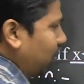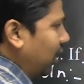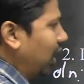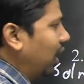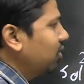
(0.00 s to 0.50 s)

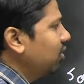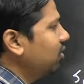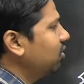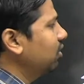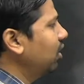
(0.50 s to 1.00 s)
When x
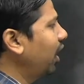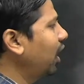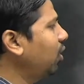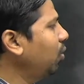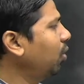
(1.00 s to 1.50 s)
is
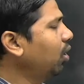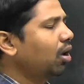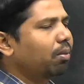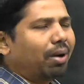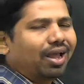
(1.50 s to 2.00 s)
negative,
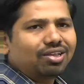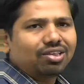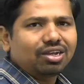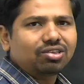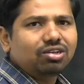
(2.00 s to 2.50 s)
minus
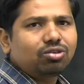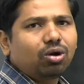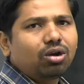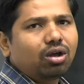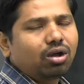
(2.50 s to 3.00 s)
x is what?